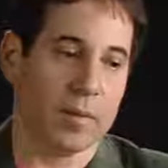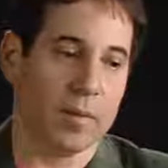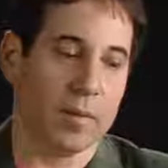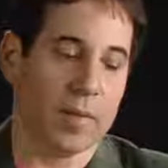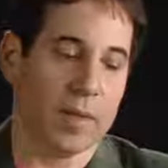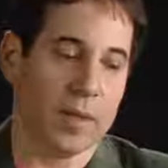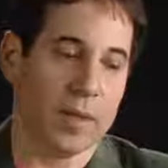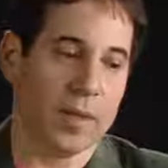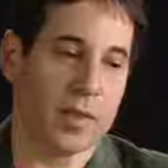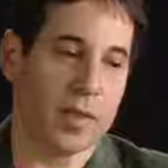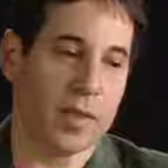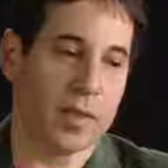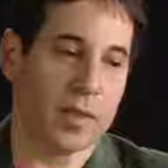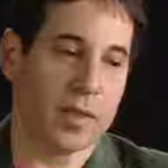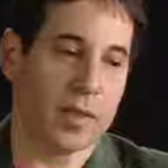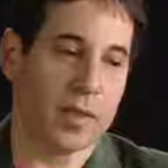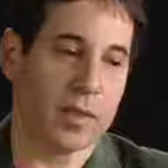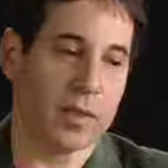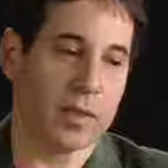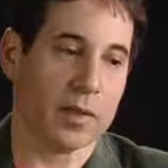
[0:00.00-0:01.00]

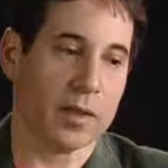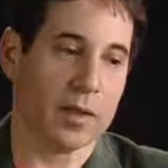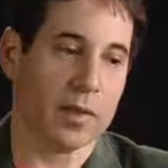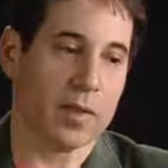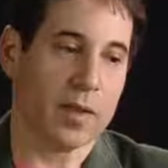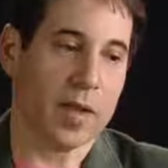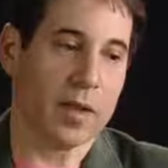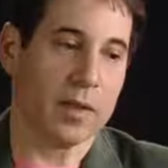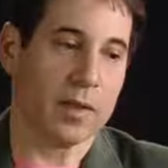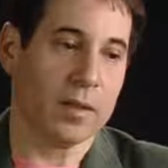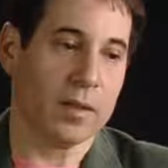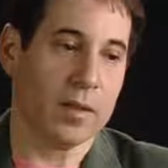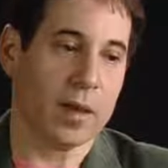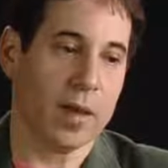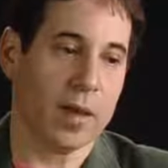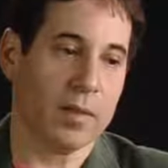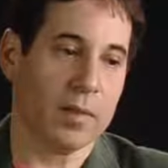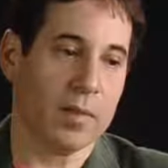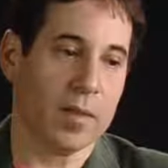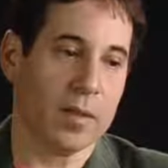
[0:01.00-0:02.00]
mid-60s, around the
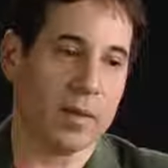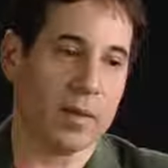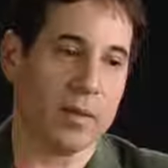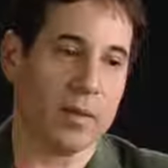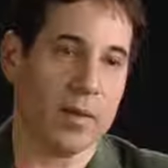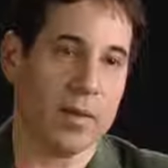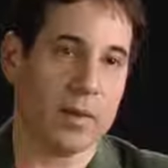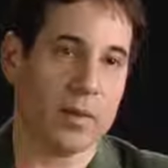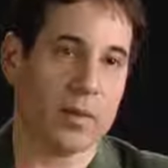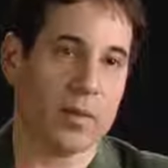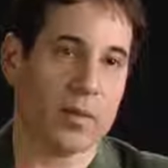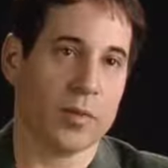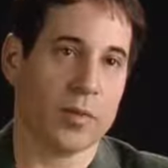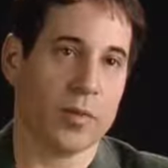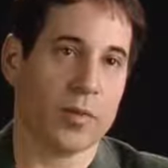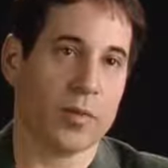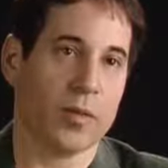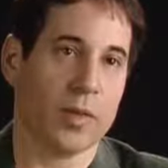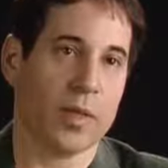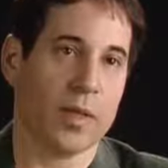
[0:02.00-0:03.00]
time that the Beatles were
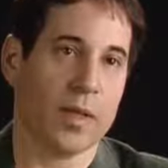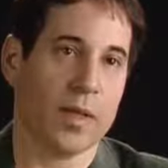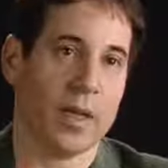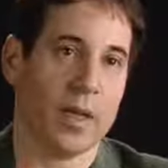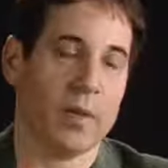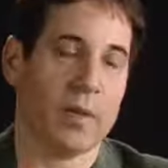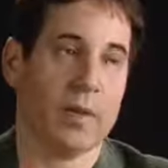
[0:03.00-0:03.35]
just beginning.